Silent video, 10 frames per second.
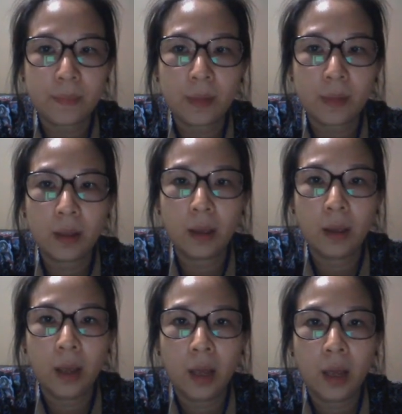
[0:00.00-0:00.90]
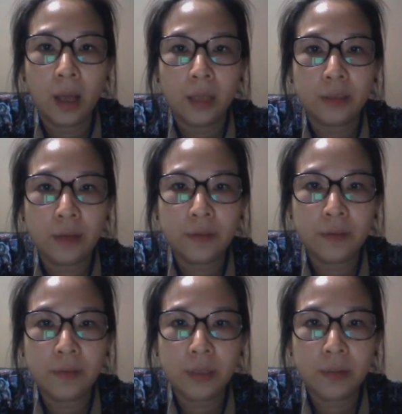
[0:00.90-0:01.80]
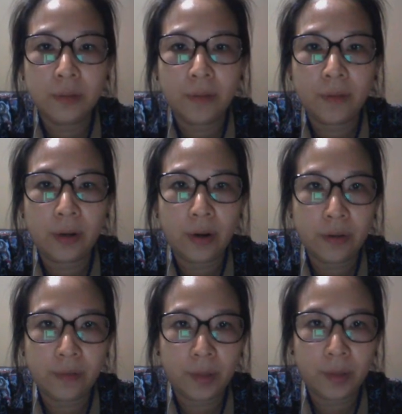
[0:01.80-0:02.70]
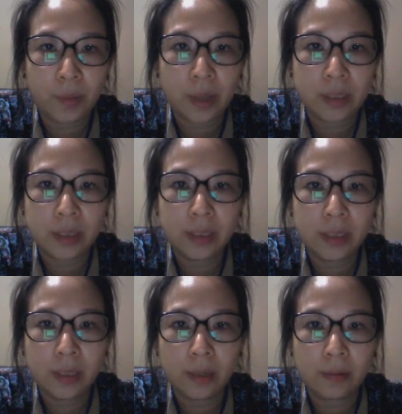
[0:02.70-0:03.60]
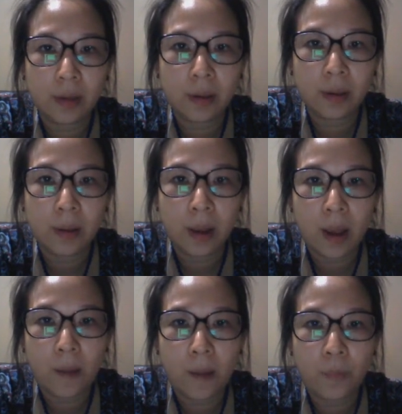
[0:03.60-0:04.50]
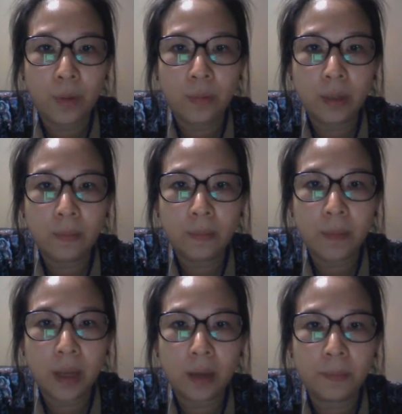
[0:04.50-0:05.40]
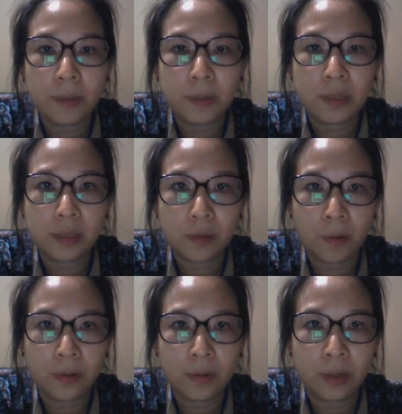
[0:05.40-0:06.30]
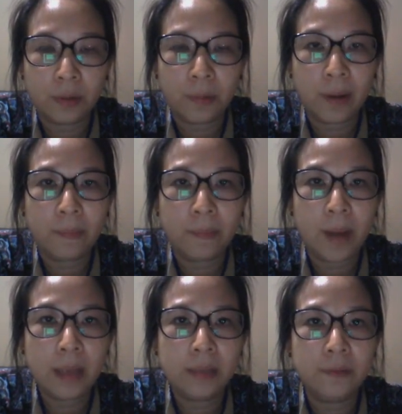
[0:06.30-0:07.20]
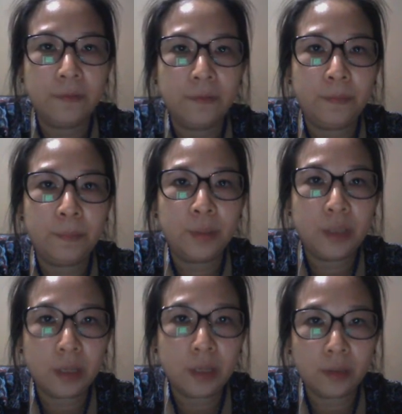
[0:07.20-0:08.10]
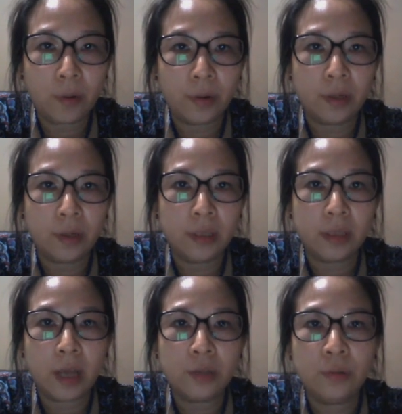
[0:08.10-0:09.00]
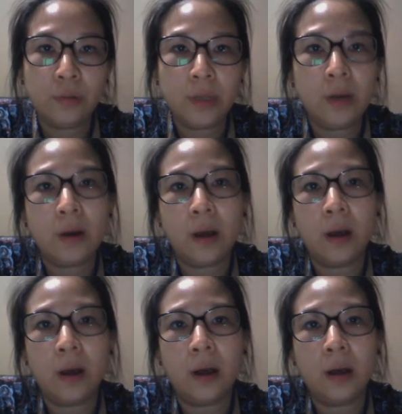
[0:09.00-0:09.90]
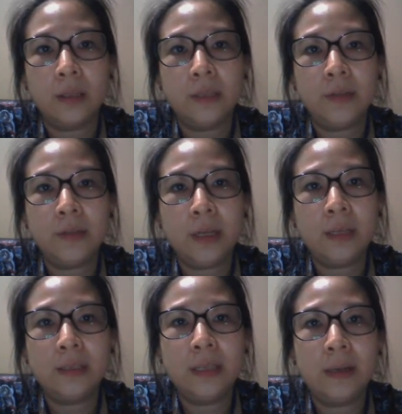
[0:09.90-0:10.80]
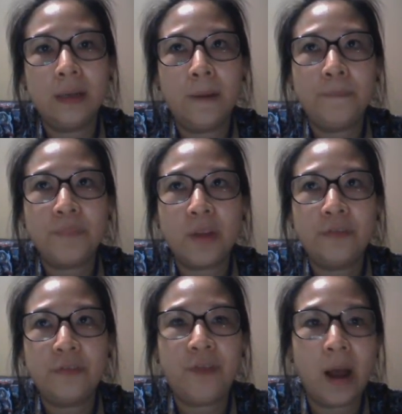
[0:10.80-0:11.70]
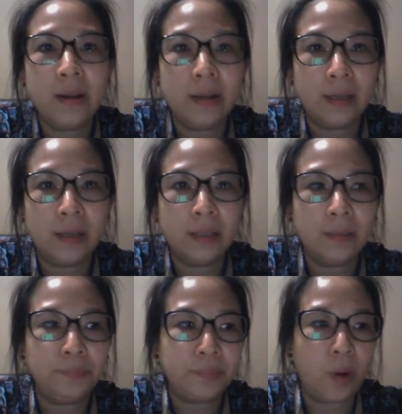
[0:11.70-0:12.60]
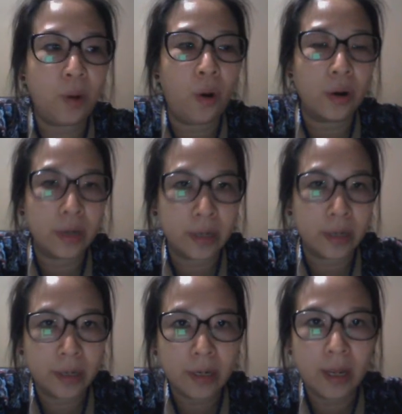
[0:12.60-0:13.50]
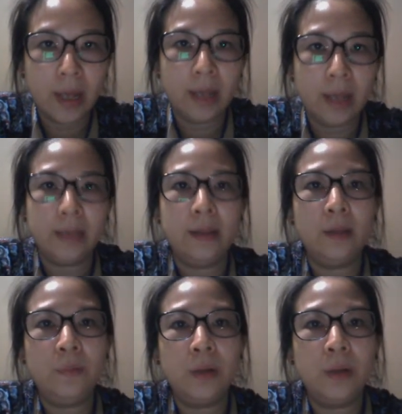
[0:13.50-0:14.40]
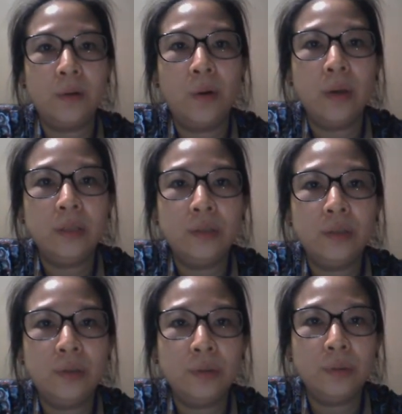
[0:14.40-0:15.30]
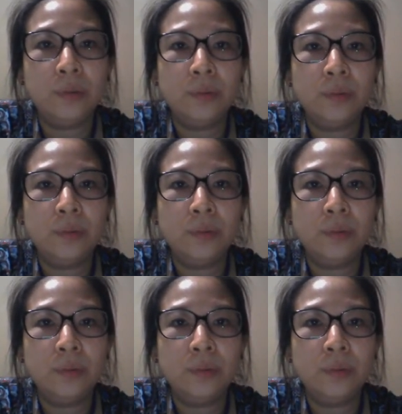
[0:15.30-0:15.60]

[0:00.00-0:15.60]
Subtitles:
Okay, so after we do the vendor evaluation, okay, we will make a purchase order, whereby the purchase order is actually the final order that we are going to